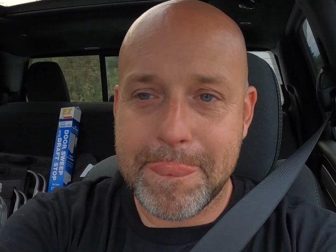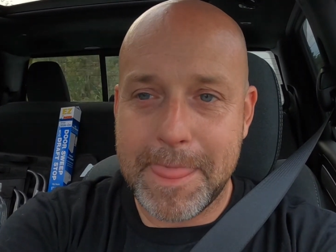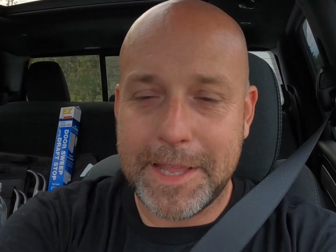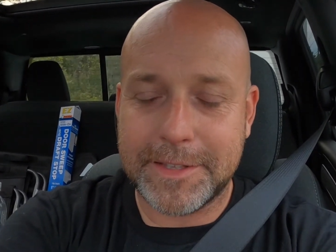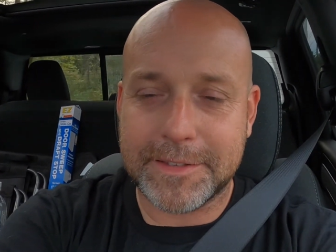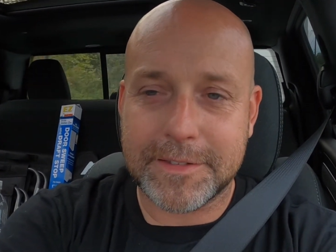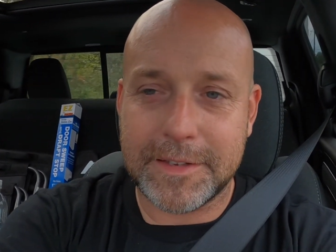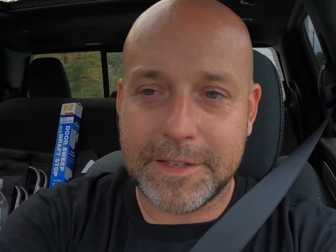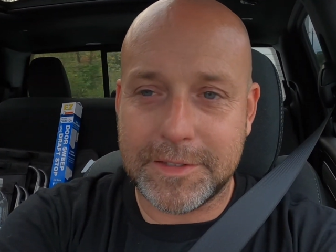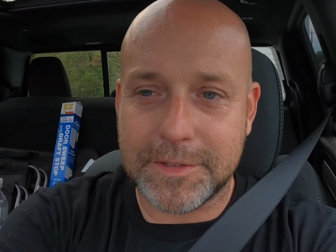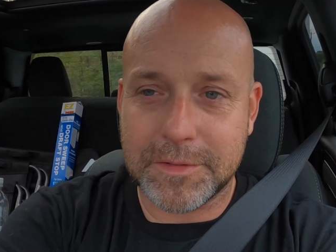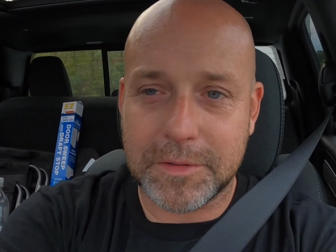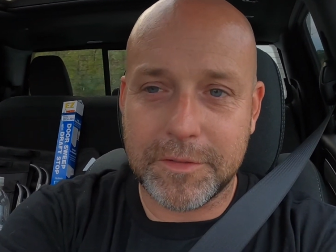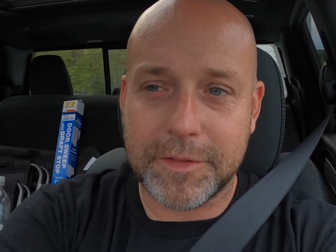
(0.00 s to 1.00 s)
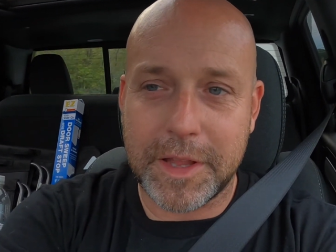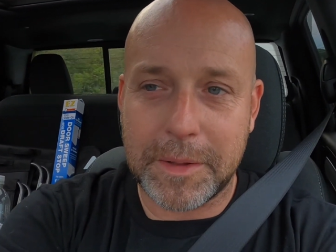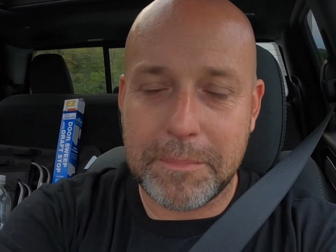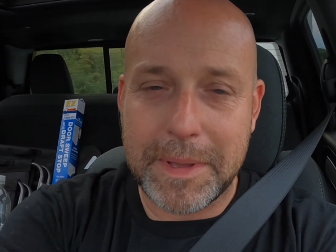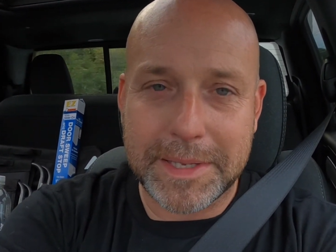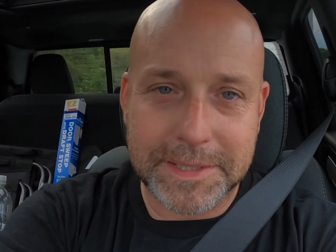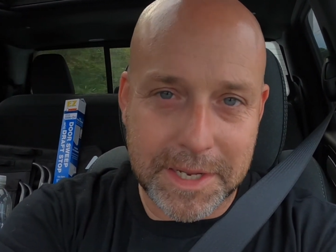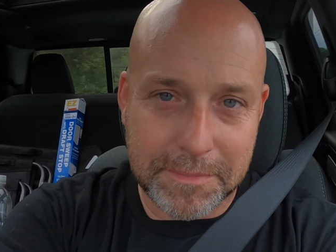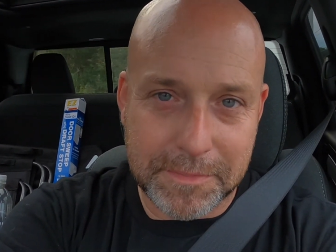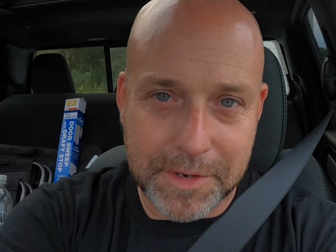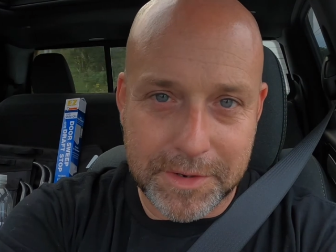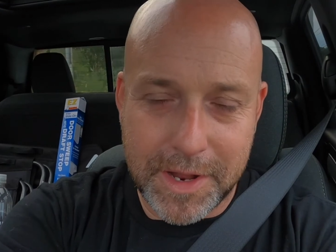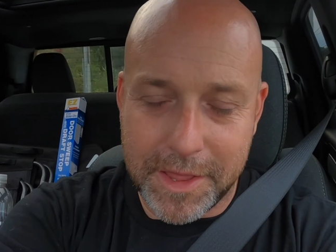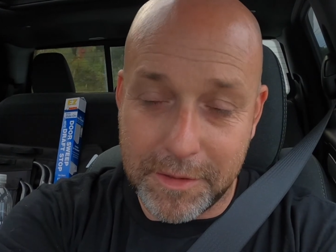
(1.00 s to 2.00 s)
it's sort of like messed up
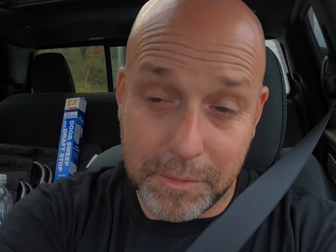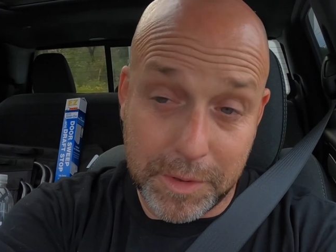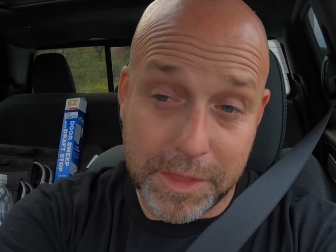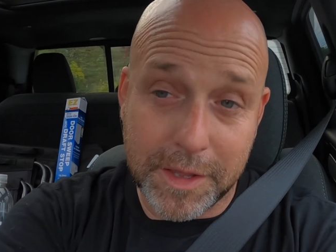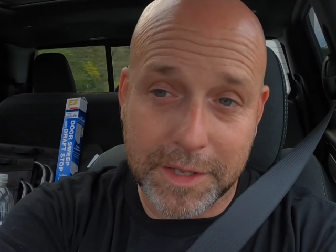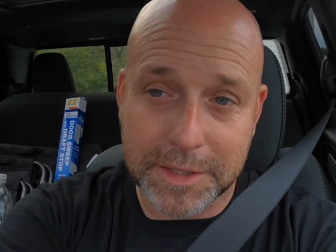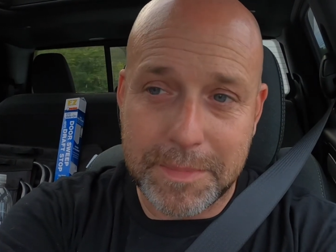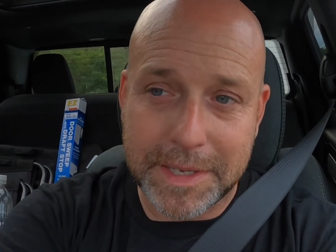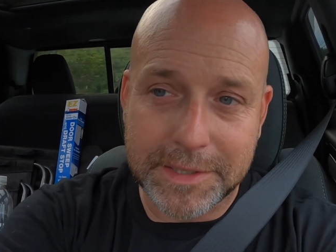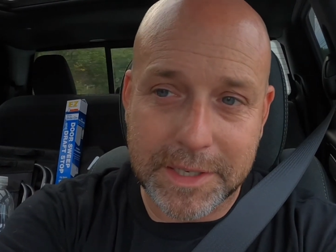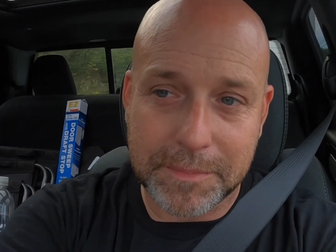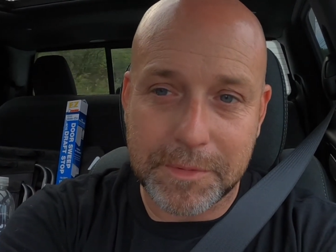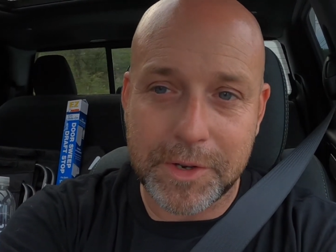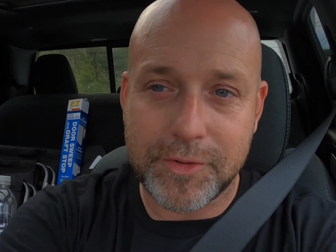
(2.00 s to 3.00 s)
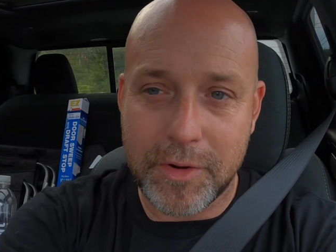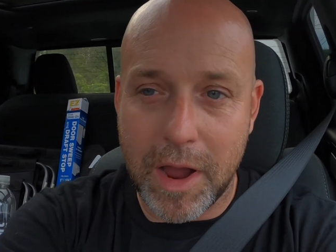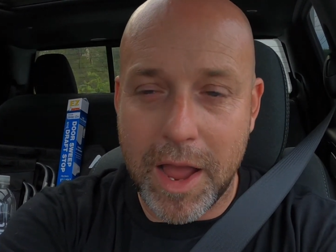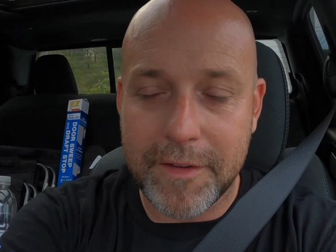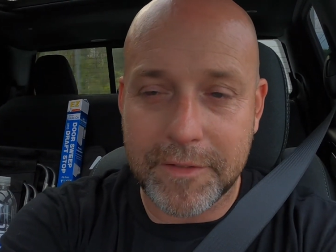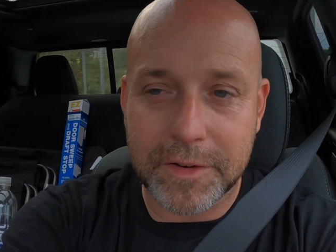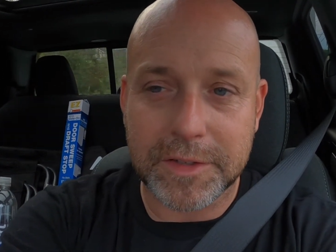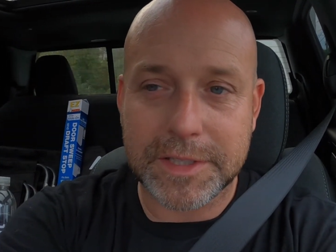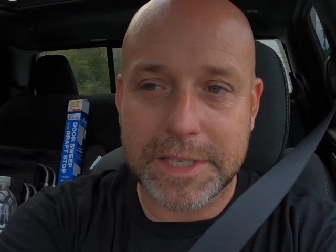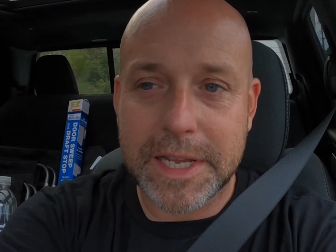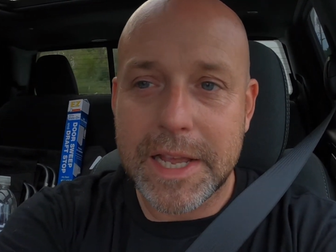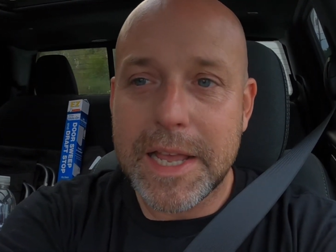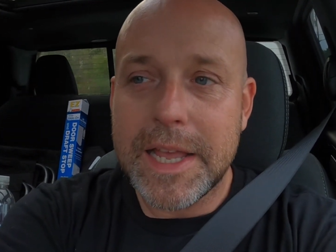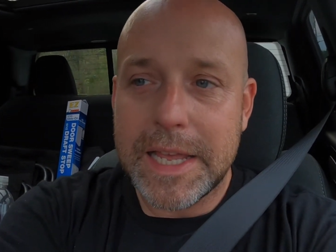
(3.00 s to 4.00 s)
we think it's messed up the drivers
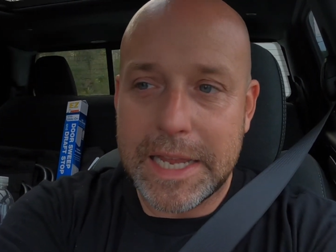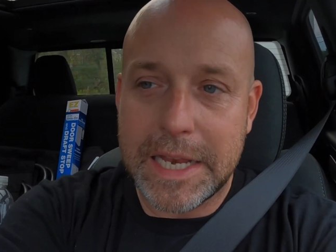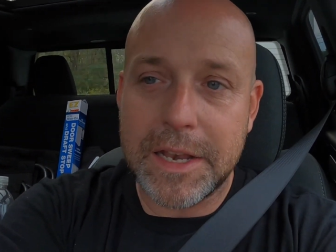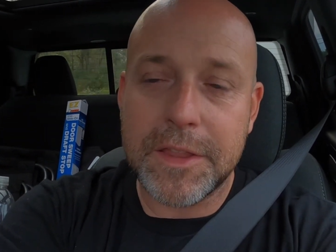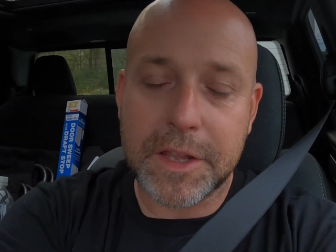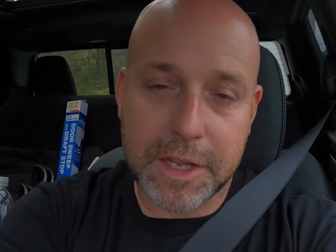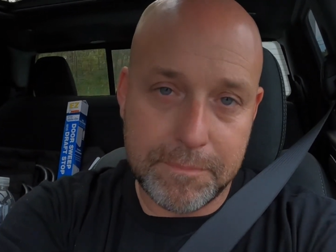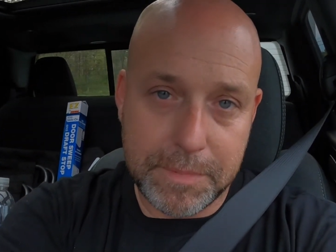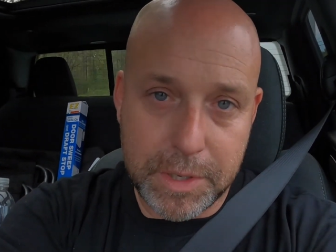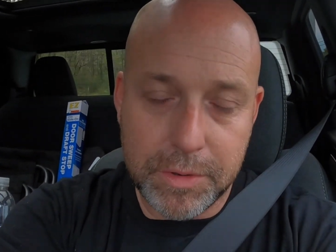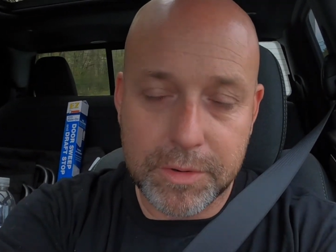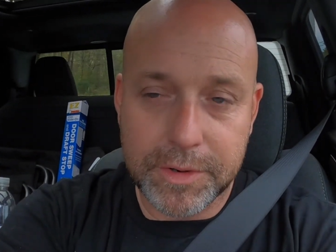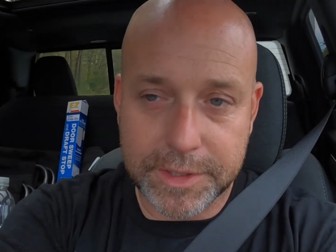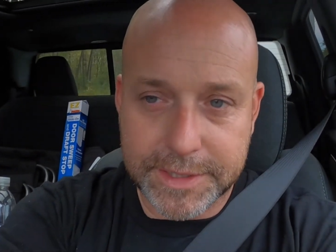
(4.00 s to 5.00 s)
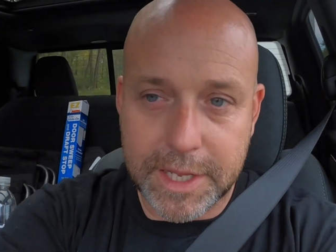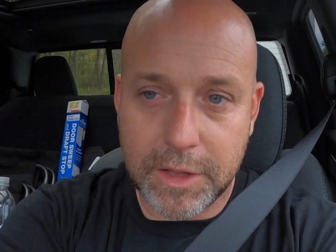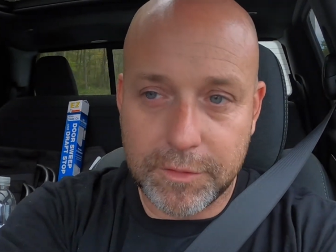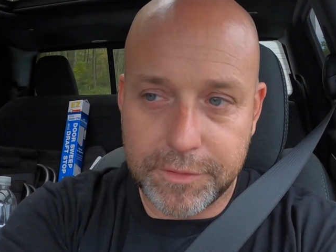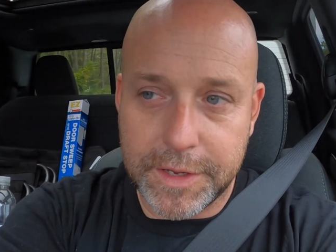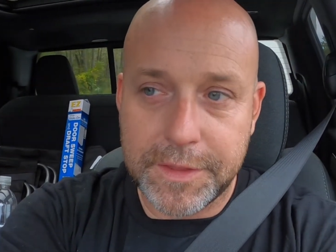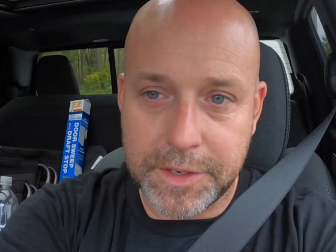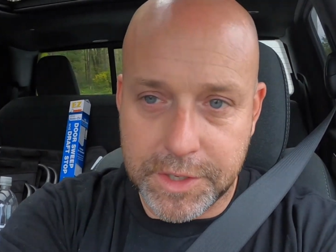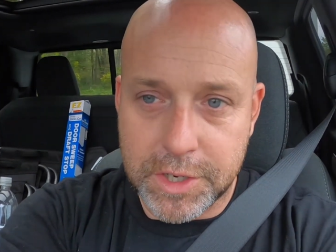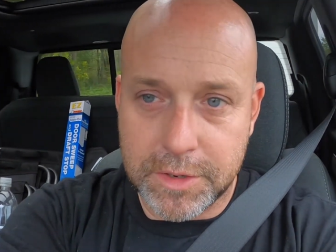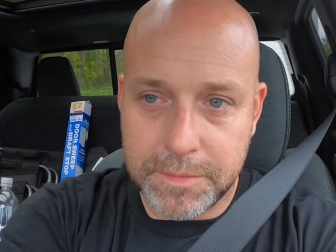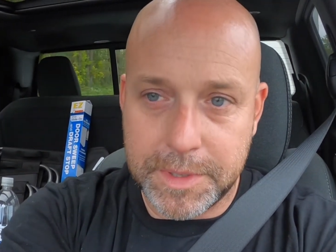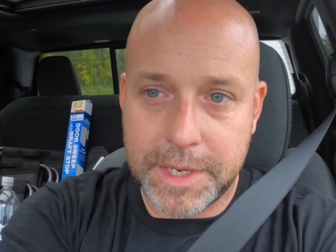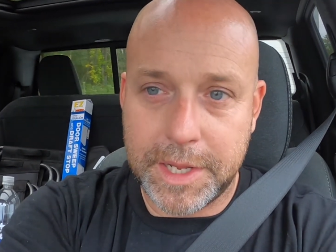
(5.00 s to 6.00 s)
in the computer itself, in the
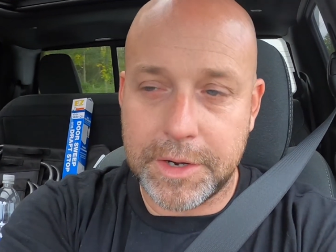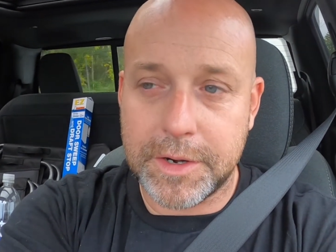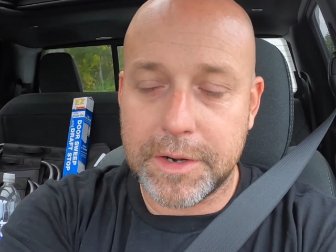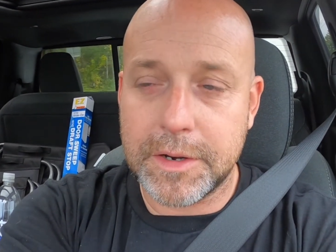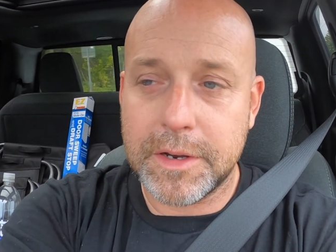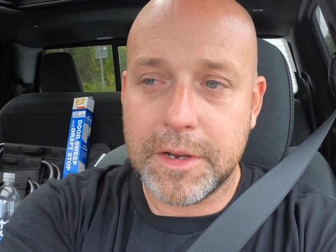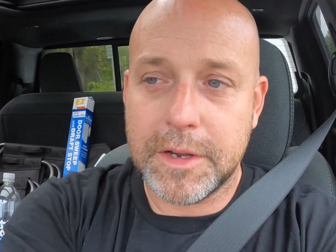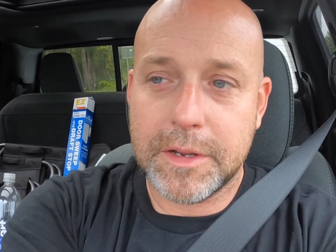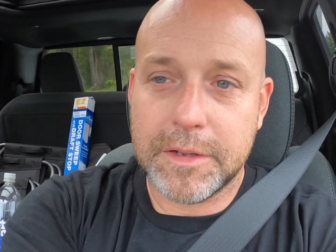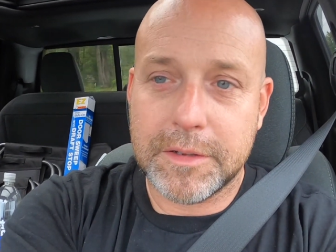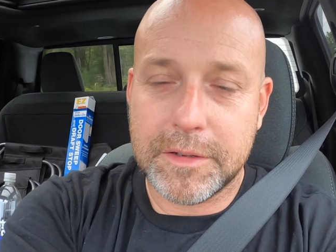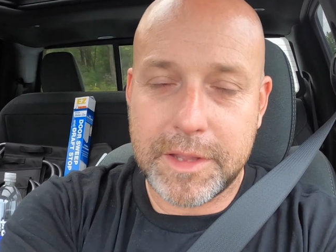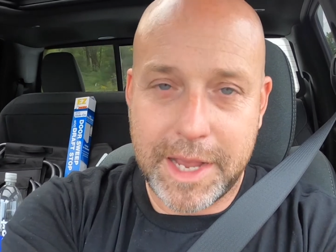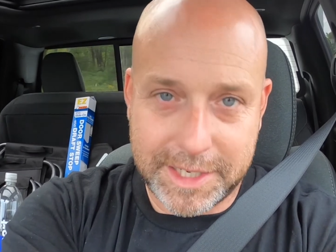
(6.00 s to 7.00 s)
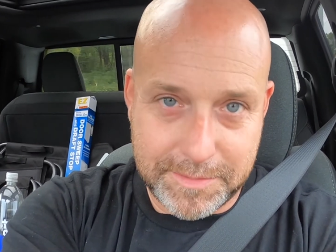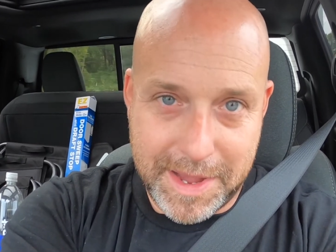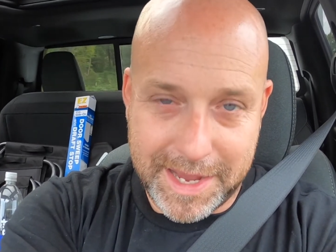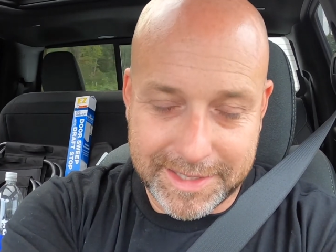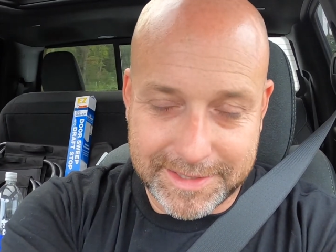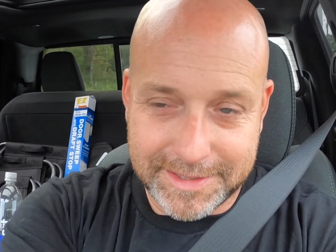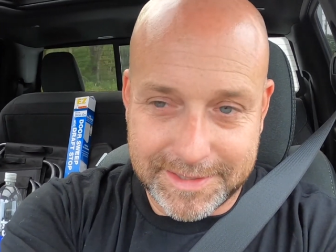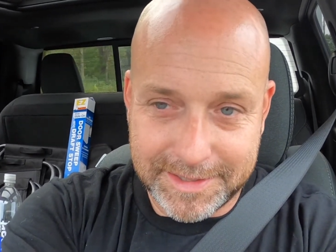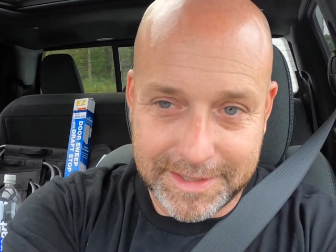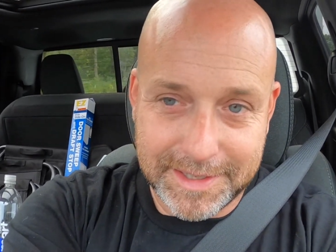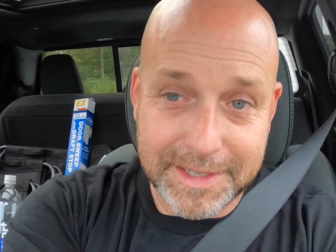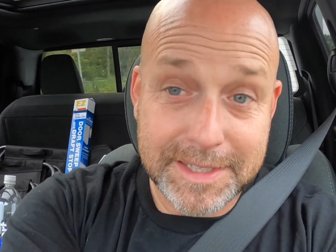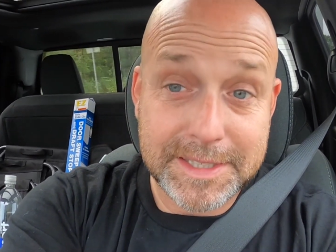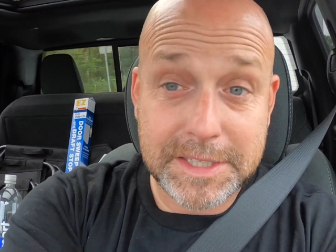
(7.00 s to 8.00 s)
Terminator X Max.
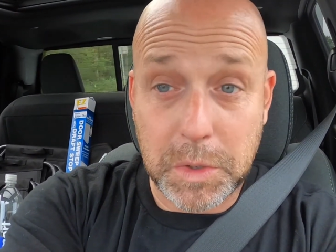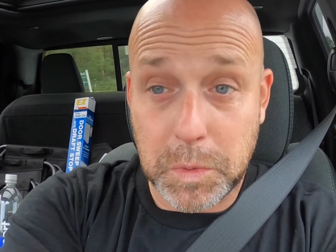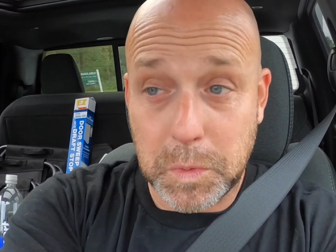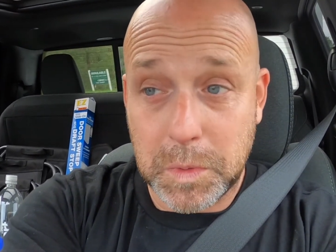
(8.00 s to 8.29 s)
So,